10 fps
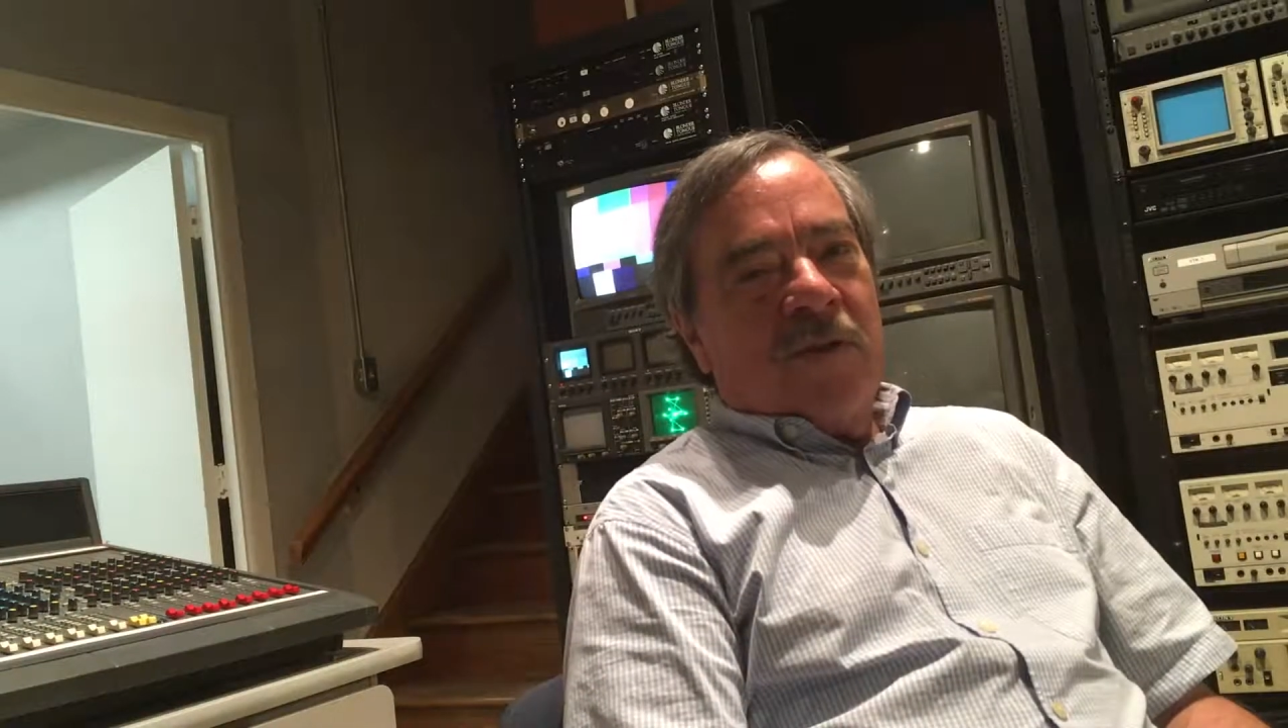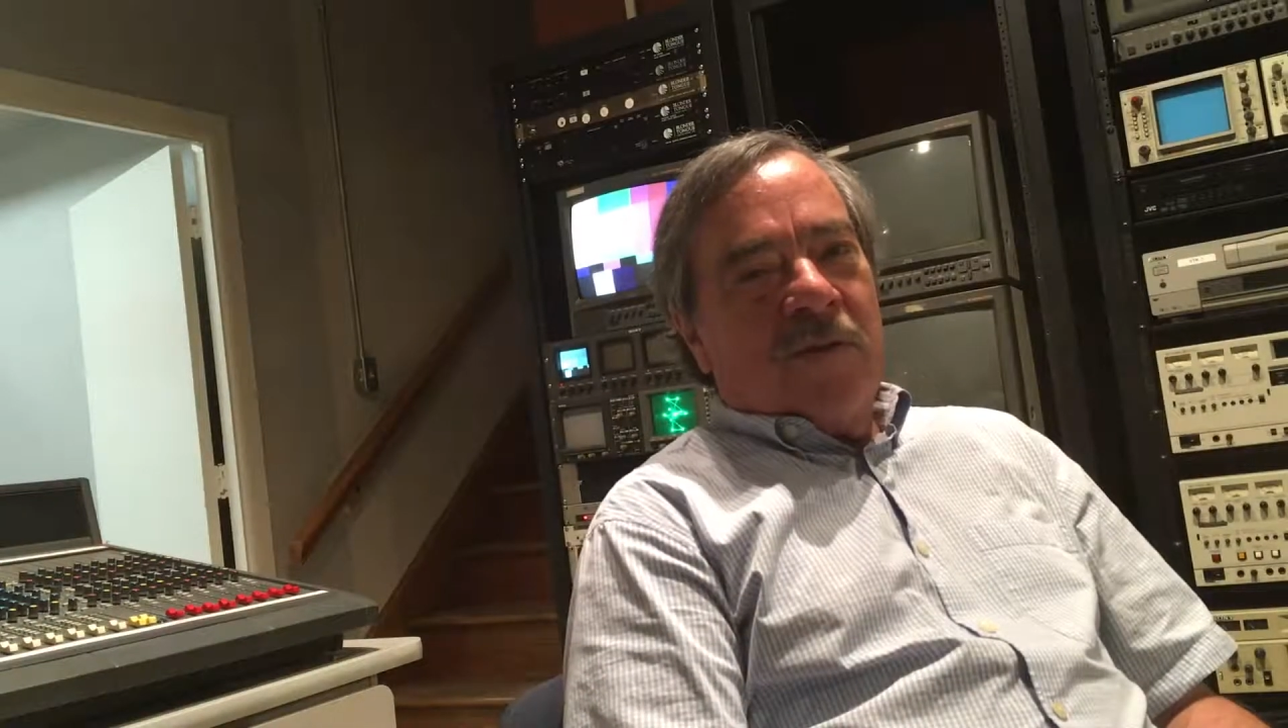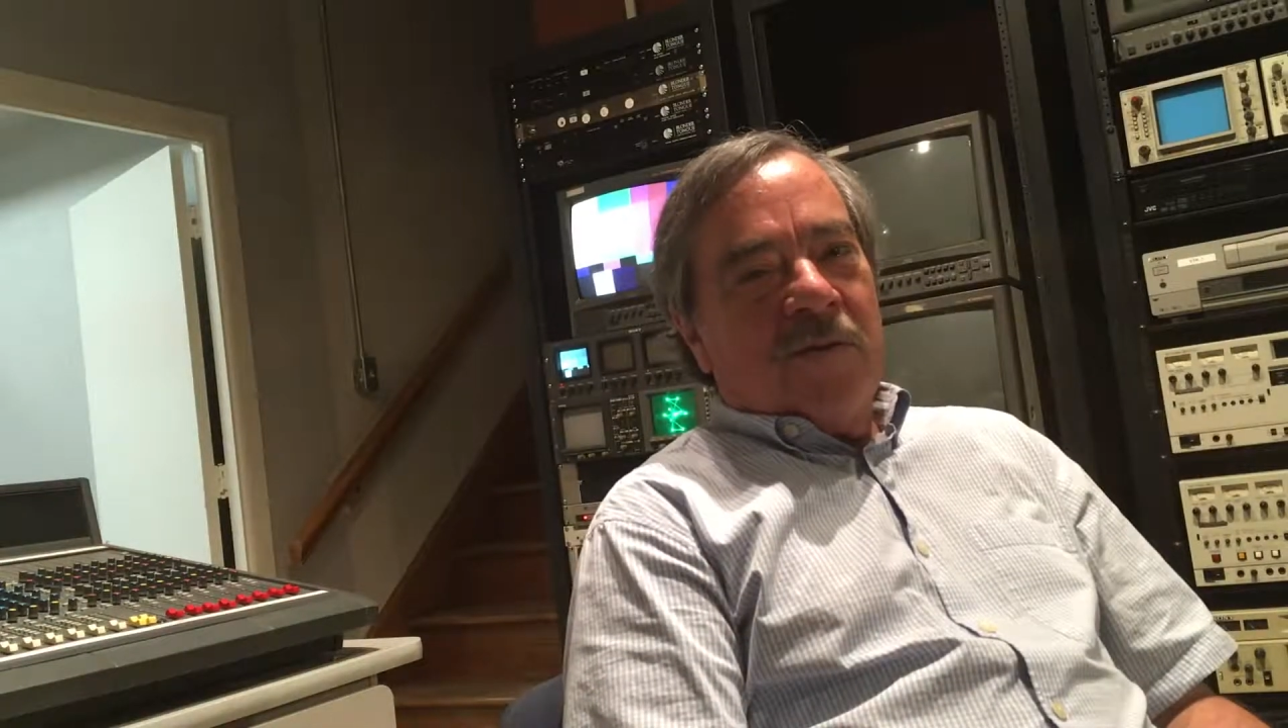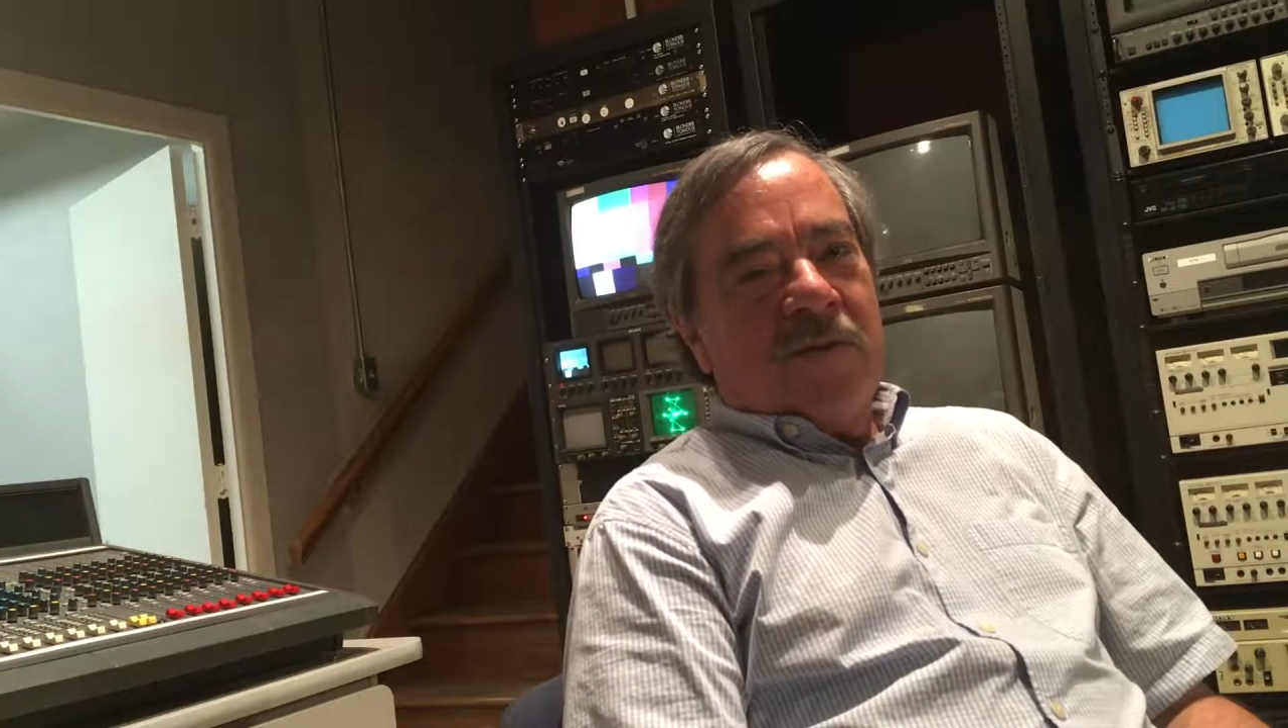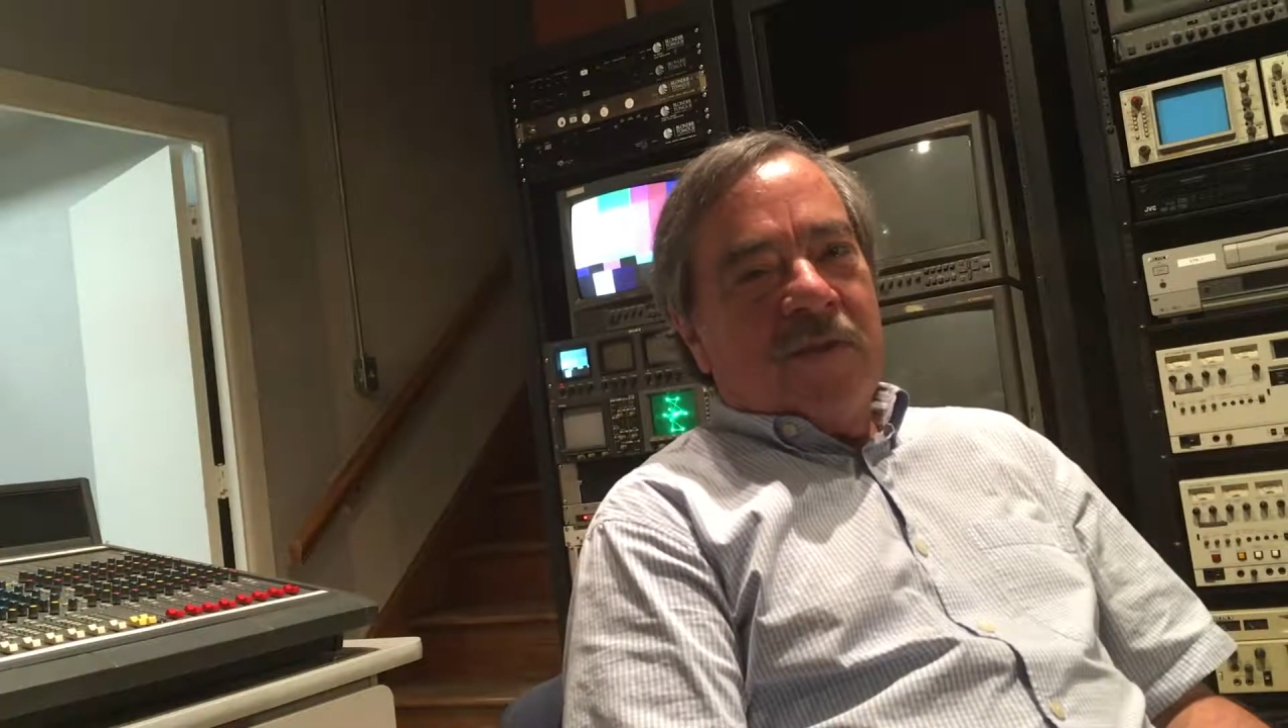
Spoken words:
color